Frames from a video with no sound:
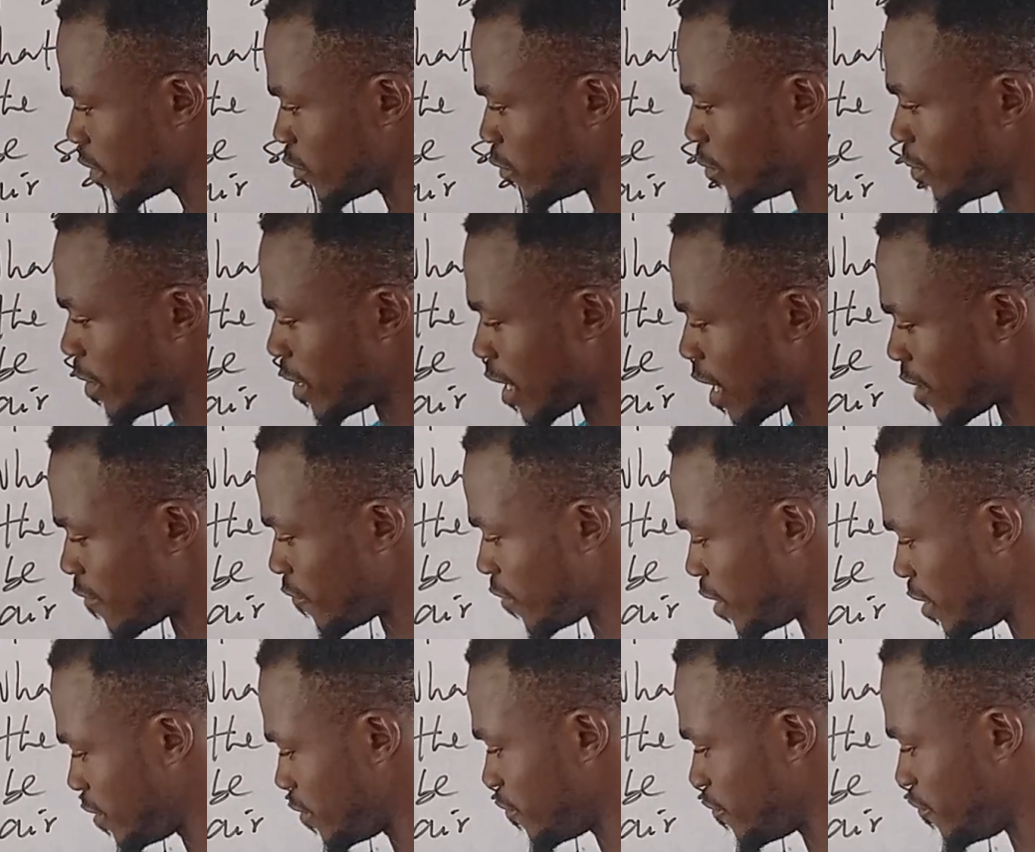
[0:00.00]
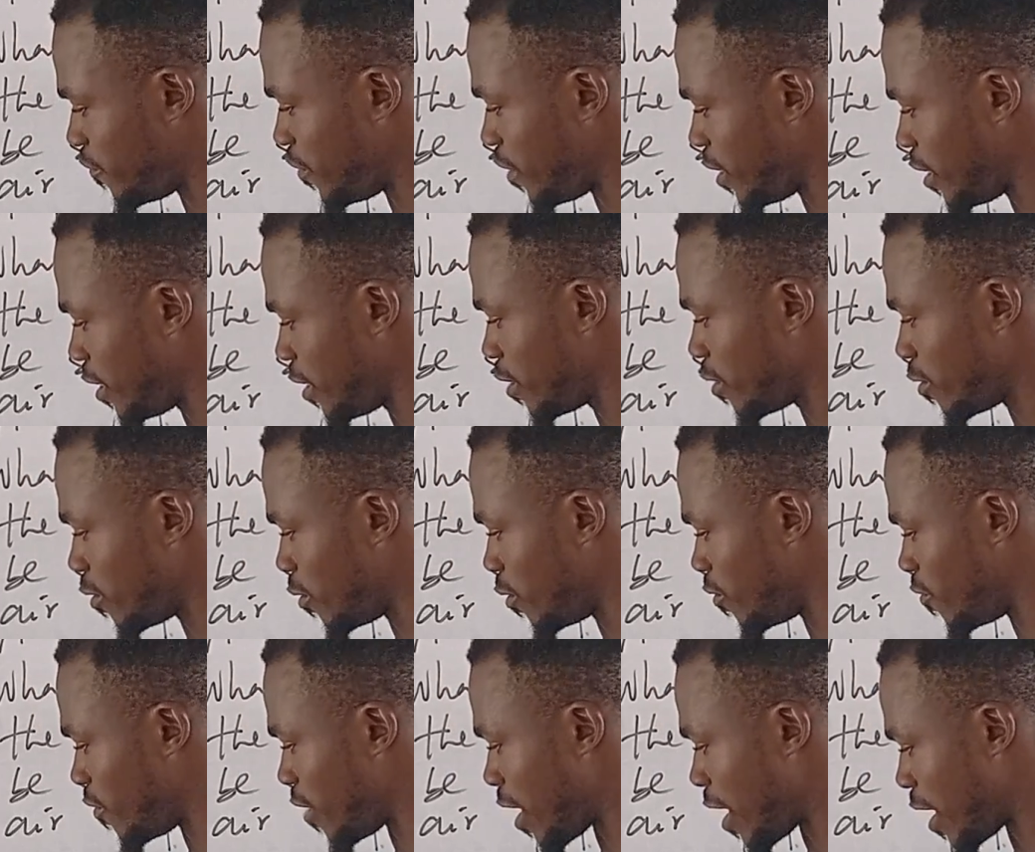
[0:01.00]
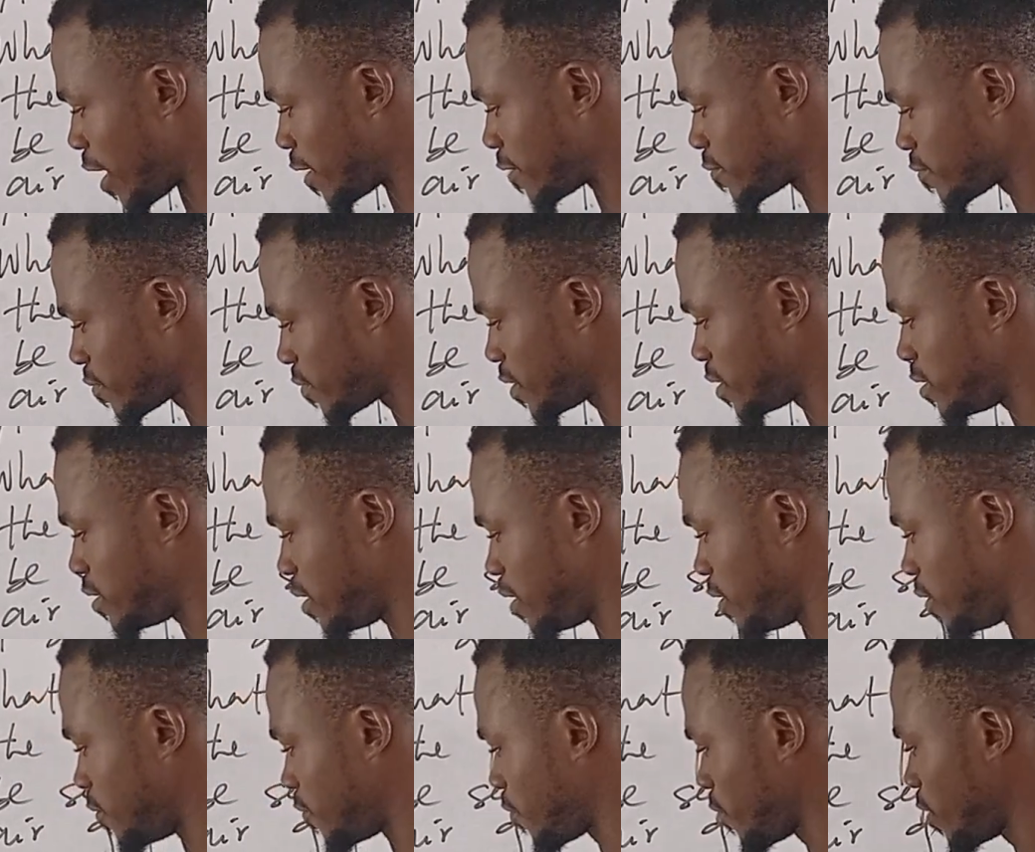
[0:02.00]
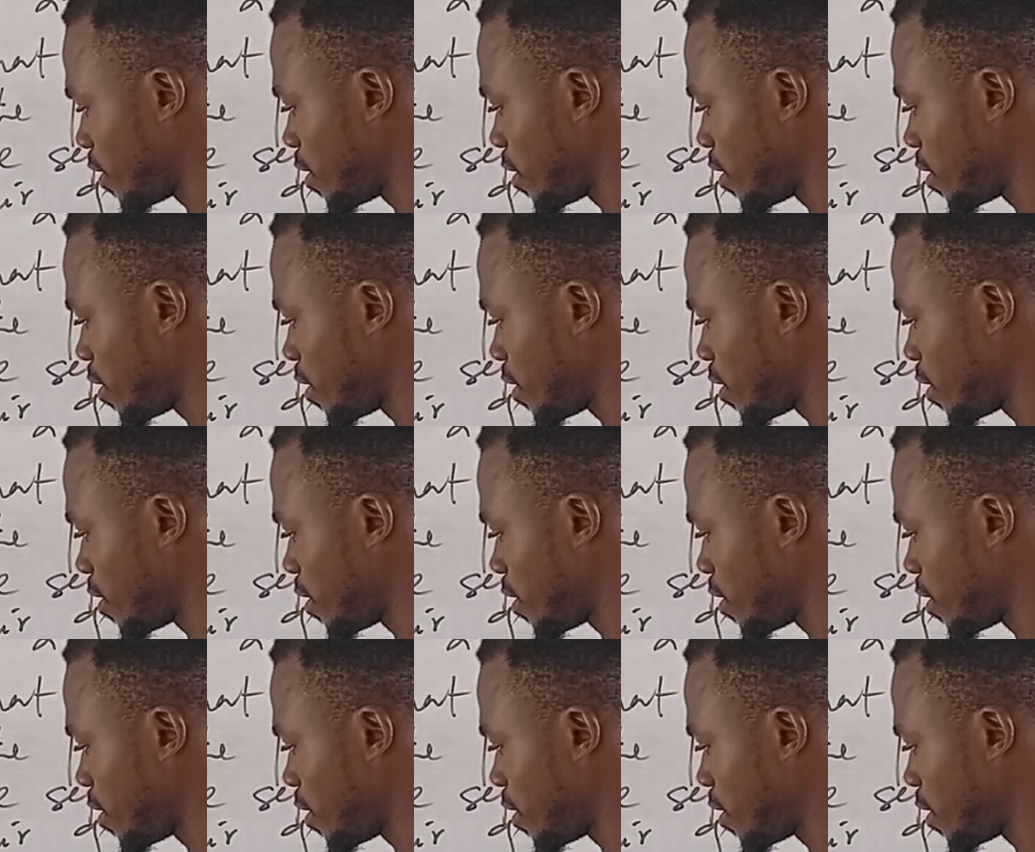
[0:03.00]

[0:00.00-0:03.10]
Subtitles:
we'll be having V over D,